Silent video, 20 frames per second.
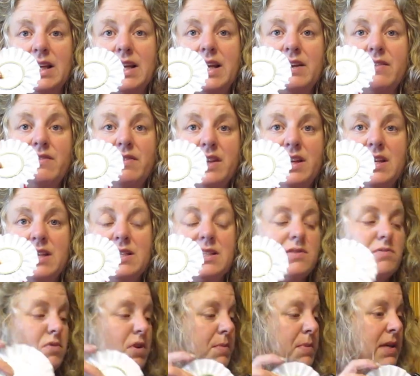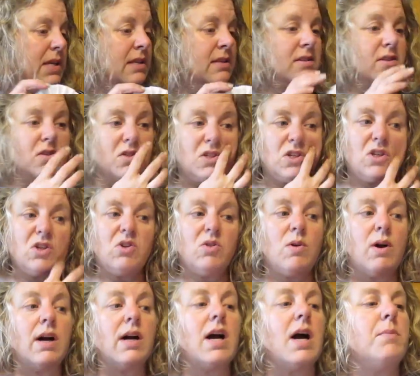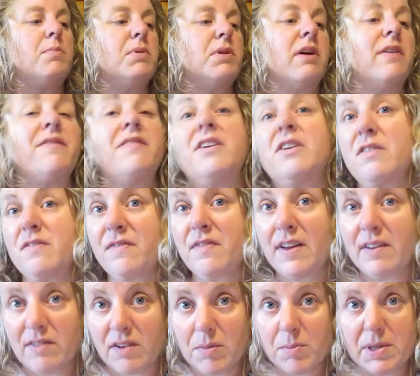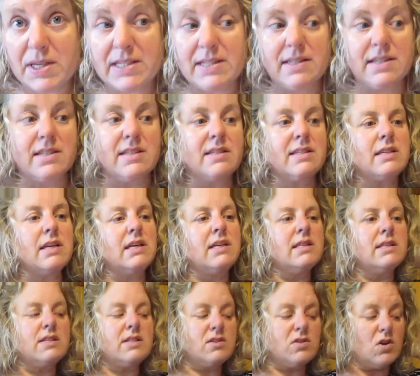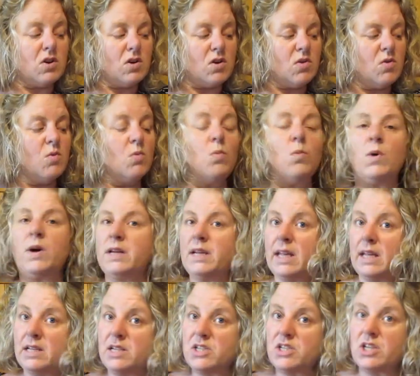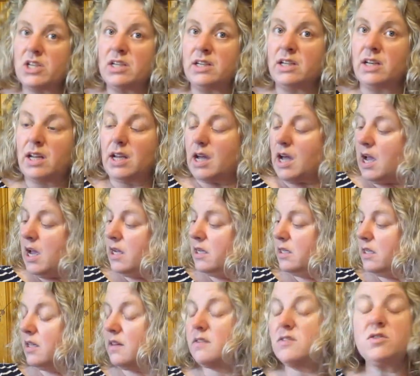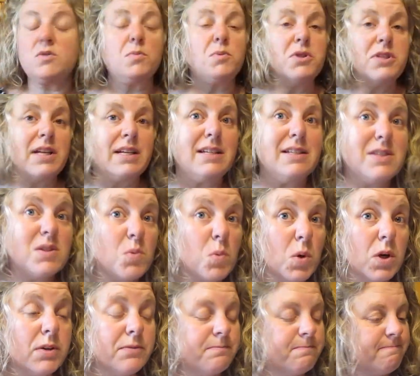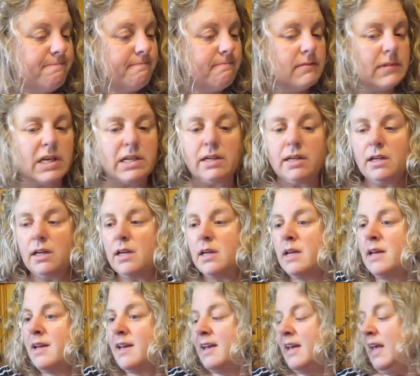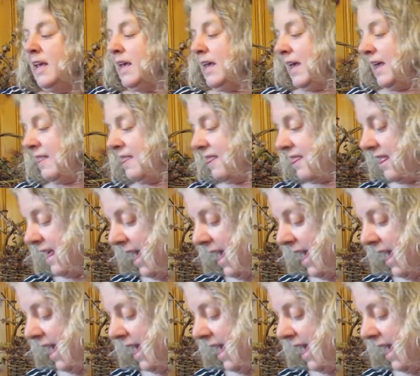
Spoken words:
give these ribbons to a couple of their favorite pieces. And so One Nation got the Superintendent's Award. And